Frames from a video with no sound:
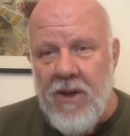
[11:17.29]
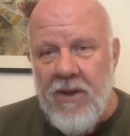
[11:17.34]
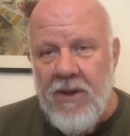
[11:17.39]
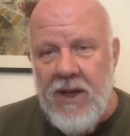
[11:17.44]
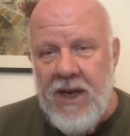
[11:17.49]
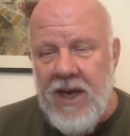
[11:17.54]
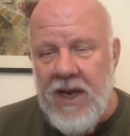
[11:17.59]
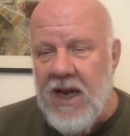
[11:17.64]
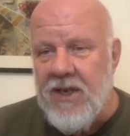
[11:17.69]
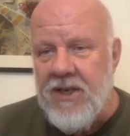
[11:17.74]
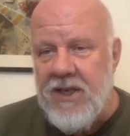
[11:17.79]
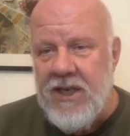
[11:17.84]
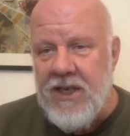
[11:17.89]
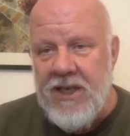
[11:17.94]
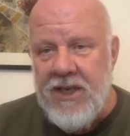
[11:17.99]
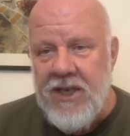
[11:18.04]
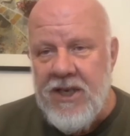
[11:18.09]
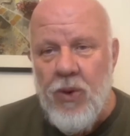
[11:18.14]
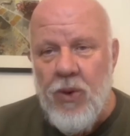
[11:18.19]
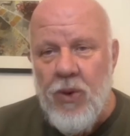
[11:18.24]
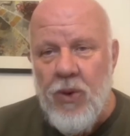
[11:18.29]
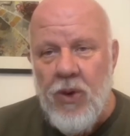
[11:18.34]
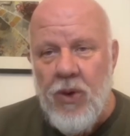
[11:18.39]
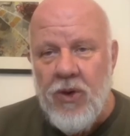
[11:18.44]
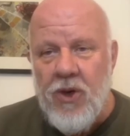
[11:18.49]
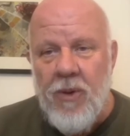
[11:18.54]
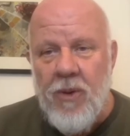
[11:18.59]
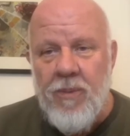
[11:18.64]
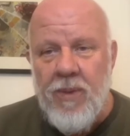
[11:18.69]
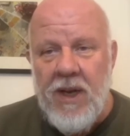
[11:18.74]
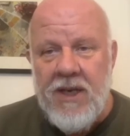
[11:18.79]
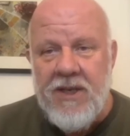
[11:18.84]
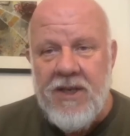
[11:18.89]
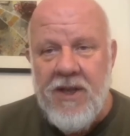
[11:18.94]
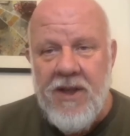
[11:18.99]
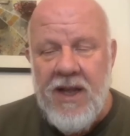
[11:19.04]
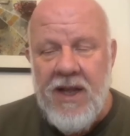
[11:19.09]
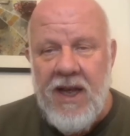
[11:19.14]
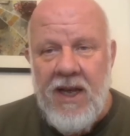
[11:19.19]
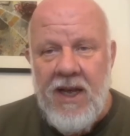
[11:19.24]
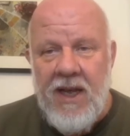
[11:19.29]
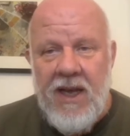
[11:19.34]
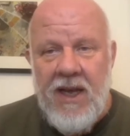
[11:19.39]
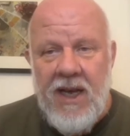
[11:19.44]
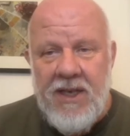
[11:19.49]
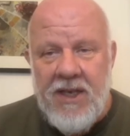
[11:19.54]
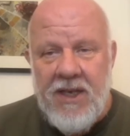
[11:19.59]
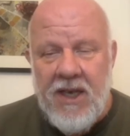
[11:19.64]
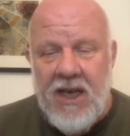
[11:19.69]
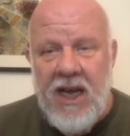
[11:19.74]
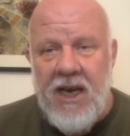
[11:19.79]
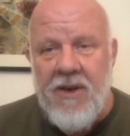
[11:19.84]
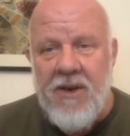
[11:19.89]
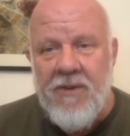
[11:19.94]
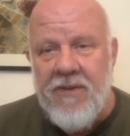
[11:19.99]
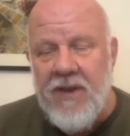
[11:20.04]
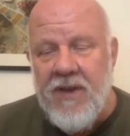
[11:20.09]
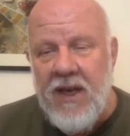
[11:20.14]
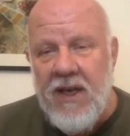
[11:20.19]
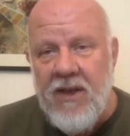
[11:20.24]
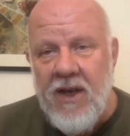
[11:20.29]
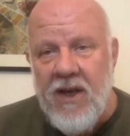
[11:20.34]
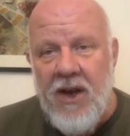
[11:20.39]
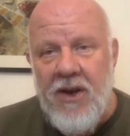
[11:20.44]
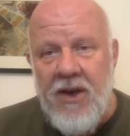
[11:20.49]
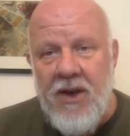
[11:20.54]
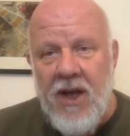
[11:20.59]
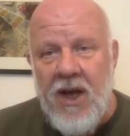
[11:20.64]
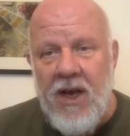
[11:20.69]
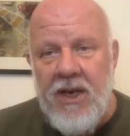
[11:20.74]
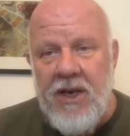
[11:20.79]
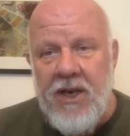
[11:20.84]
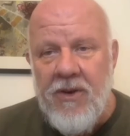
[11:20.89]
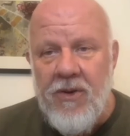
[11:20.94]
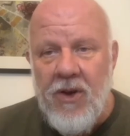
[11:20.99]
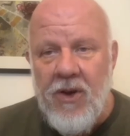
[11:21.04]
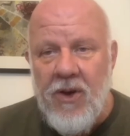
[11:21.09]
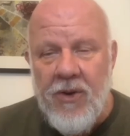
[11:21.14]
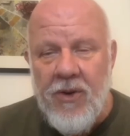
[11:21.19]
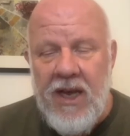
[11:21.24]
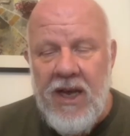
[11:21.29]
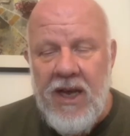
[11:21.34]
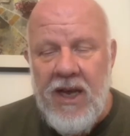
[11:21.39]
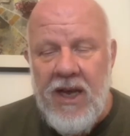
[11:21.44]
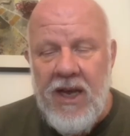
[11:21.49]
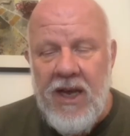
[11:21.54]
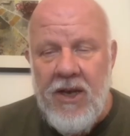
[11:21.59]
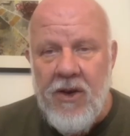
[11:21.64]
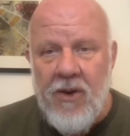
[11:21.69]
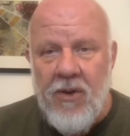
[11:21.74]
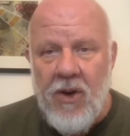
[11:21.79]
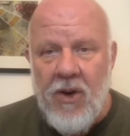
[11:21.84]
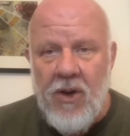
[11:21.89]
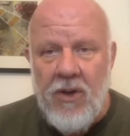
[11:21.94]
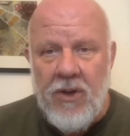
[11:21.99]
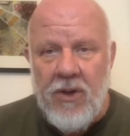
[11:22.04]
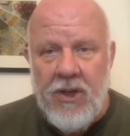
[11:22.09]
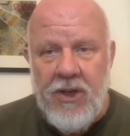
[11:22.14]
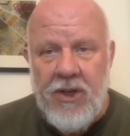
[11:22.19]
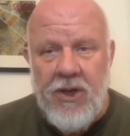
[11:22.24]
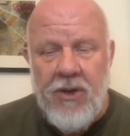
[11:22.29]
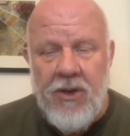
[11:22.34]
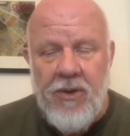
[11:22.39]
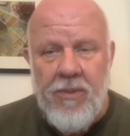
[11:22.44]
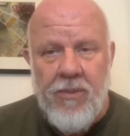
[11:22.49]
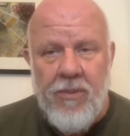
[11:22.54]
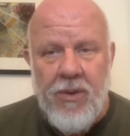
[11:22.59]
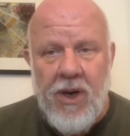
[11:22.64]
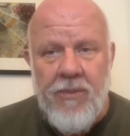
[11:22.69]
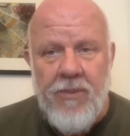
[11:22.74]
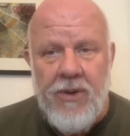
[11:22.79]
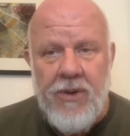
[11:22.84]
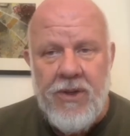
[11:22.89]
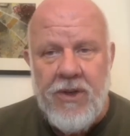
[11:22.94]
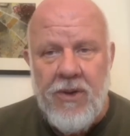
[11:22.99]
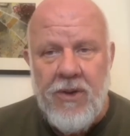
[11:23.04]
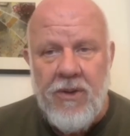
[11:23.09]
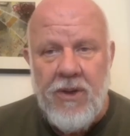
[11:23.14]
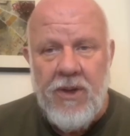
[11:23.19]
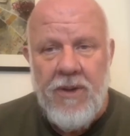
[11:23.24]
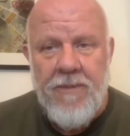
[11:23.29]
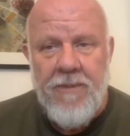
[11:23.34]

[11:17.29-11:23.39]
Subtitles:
The analysis is no more complex than that. It's the kind of thing that a 9-year-old or an 8-year-old can do in primary school.